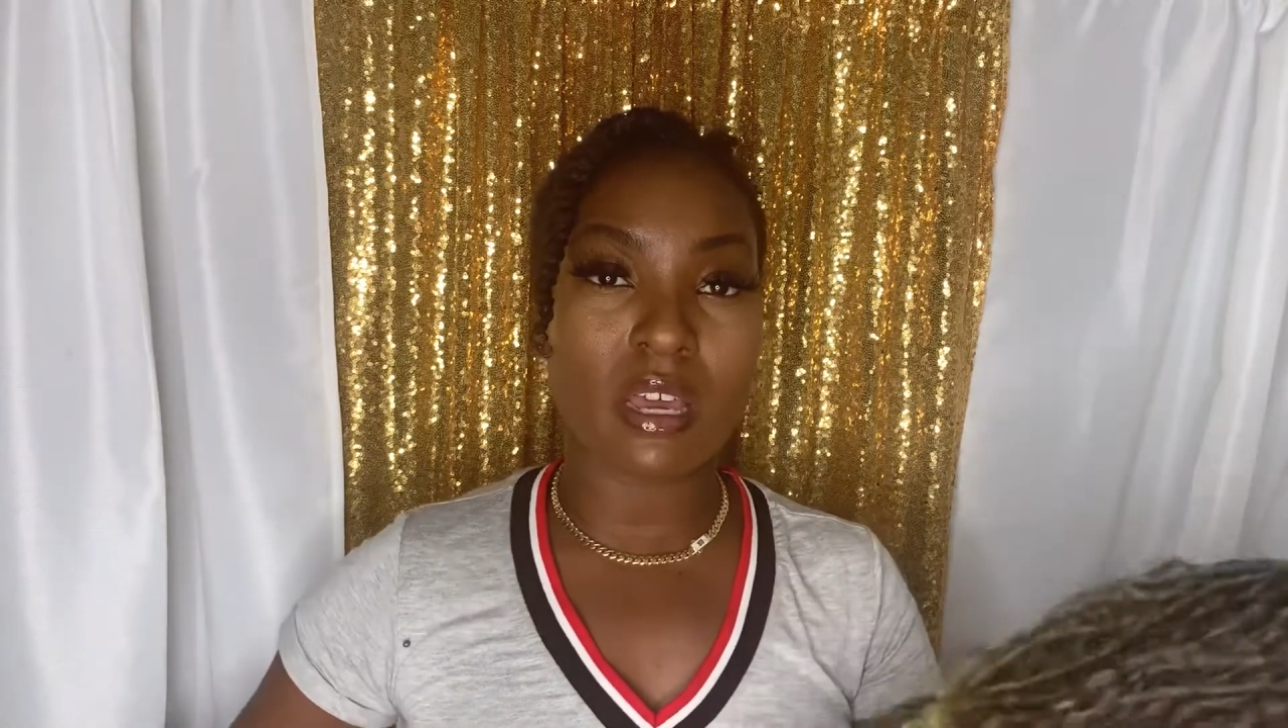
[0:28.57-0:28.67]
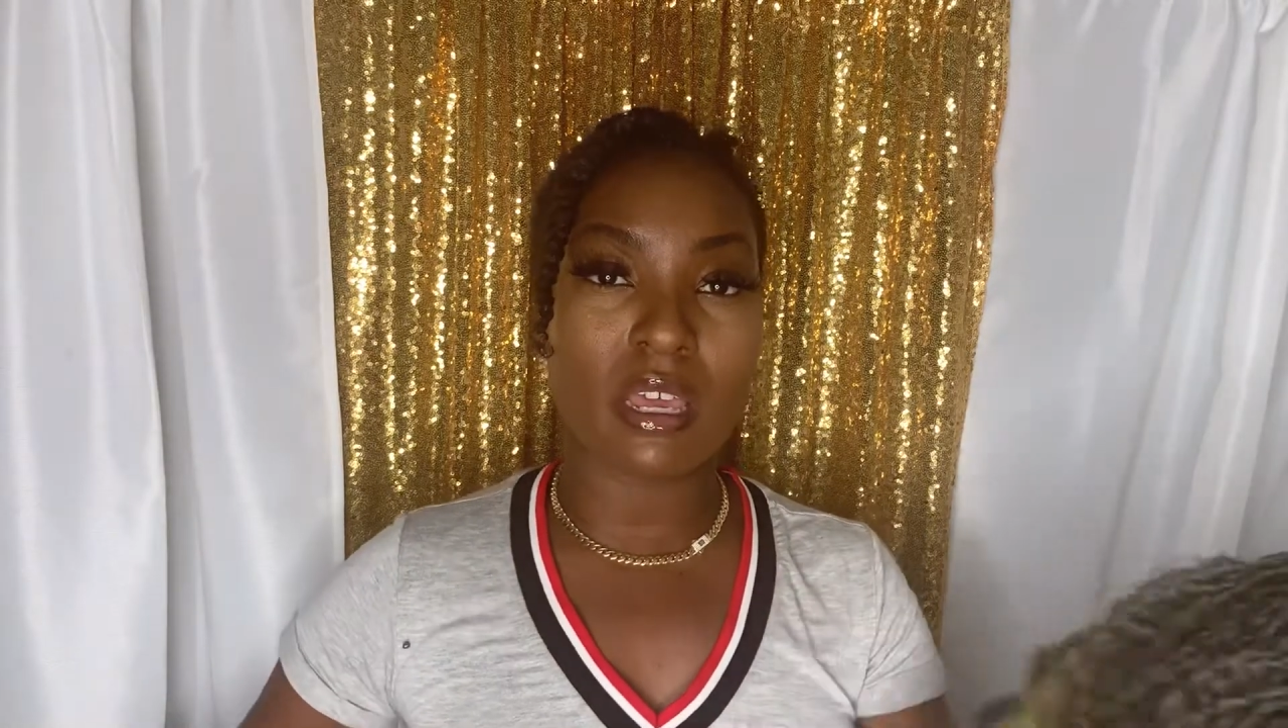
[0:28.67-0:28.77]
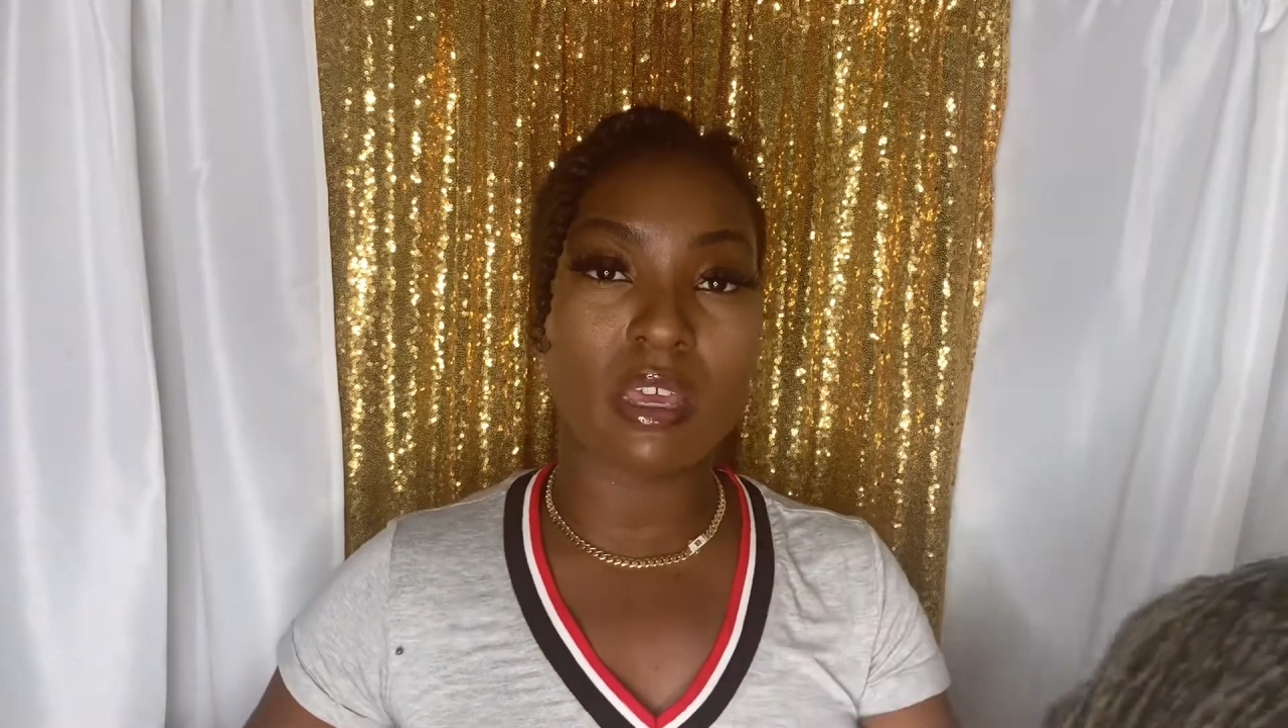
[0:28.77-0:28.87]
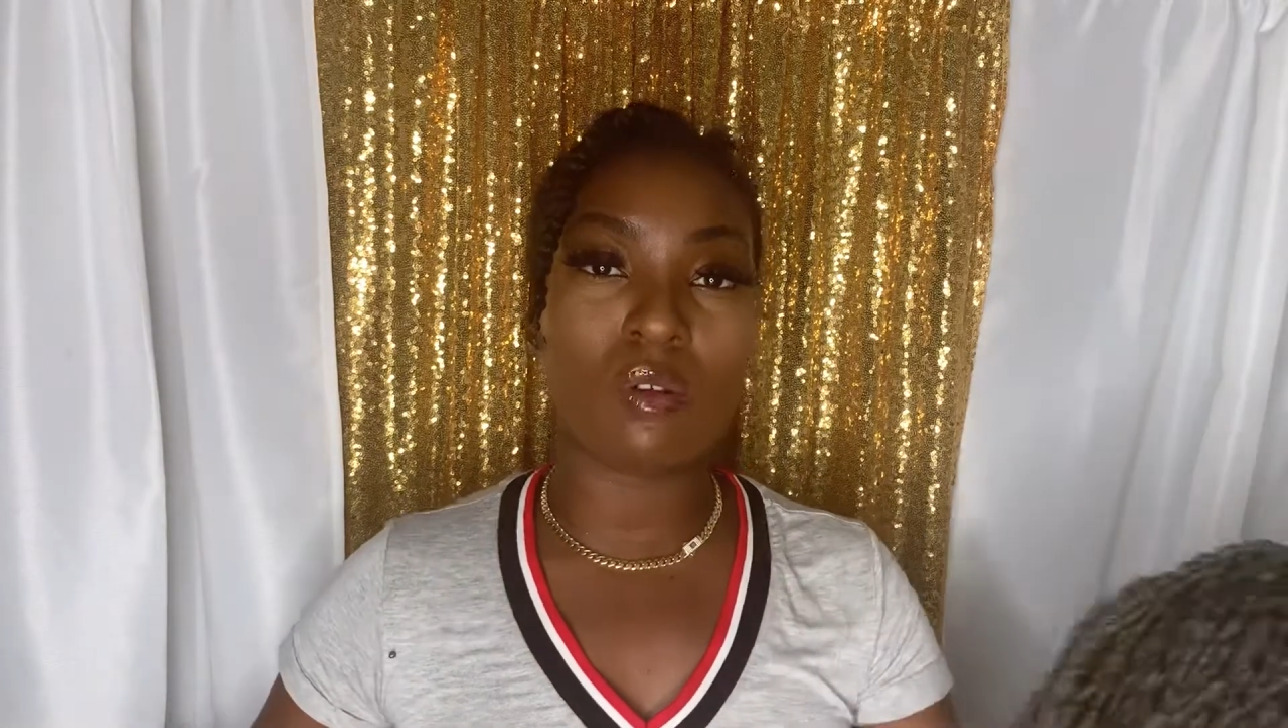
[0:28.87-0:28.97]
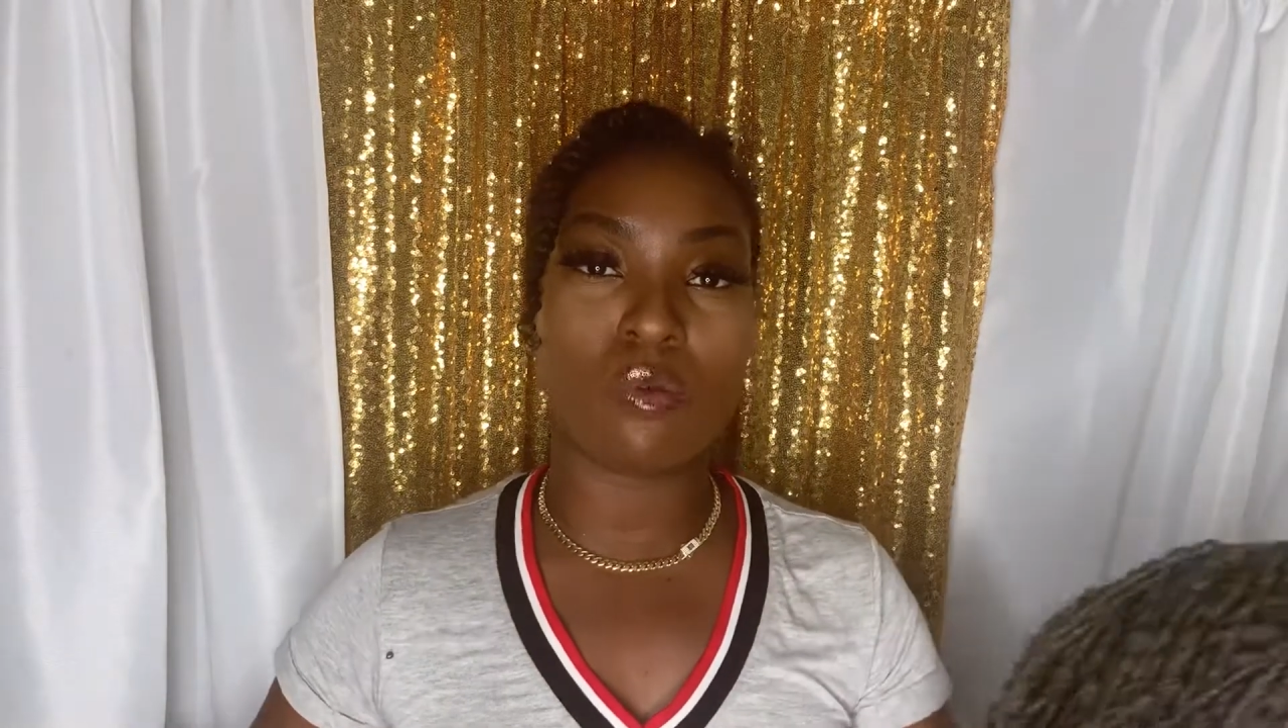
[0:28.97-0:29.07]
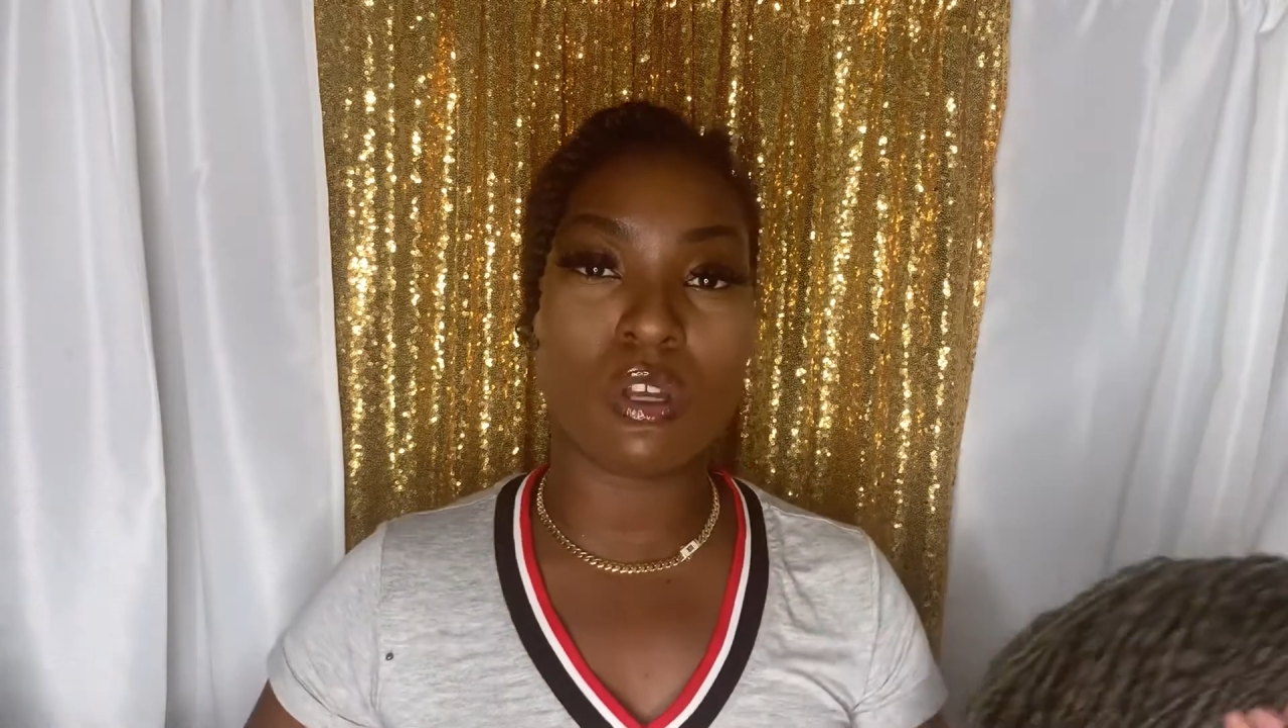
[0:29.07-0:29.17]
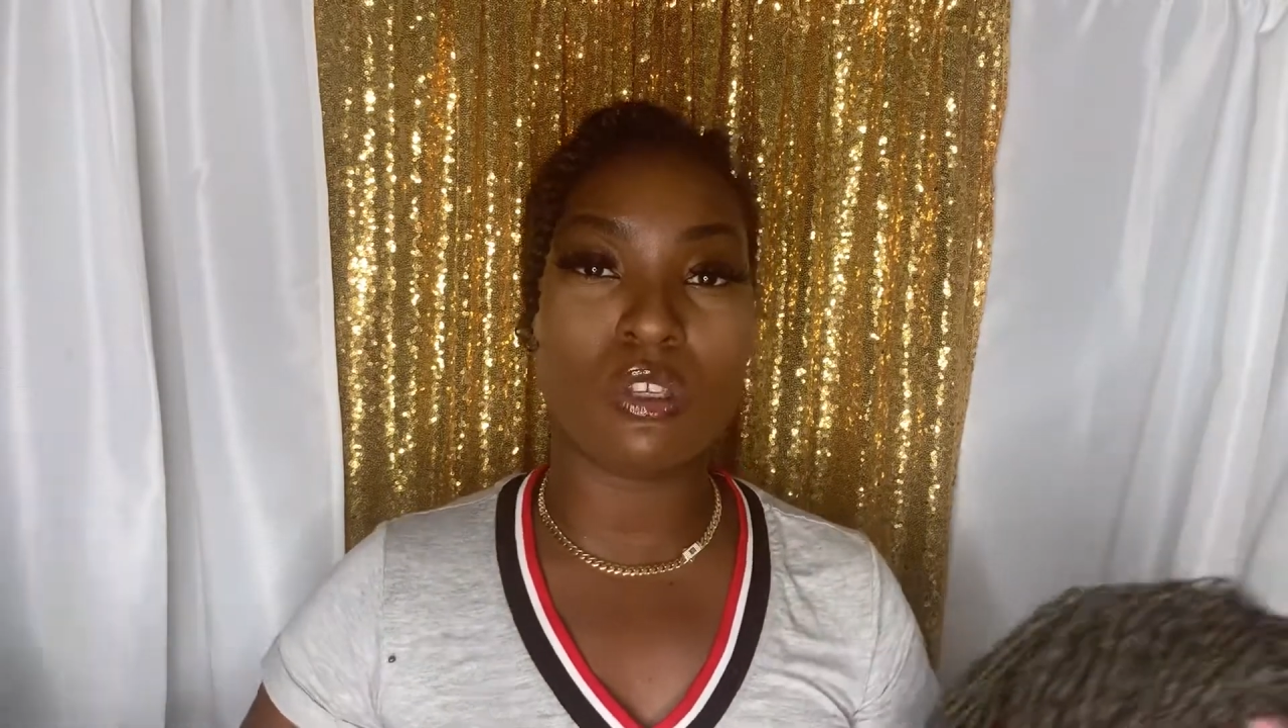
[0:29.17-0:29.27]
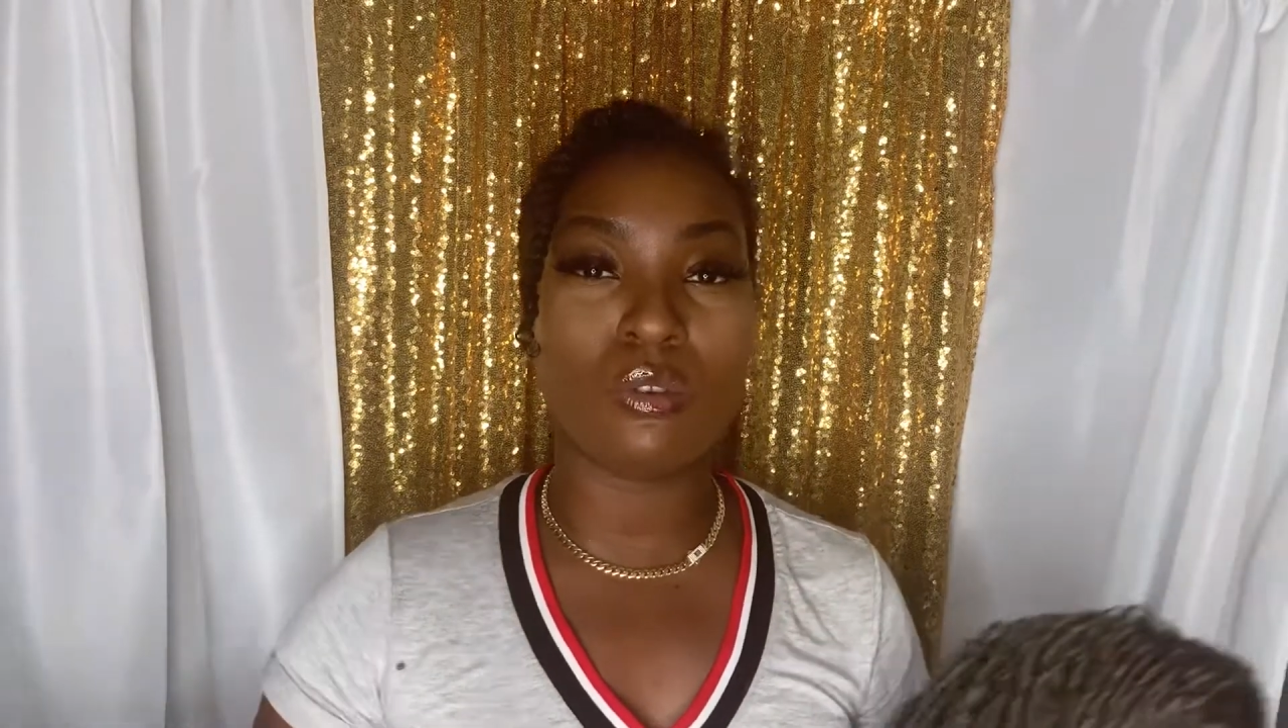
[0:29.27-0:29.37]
It'll run you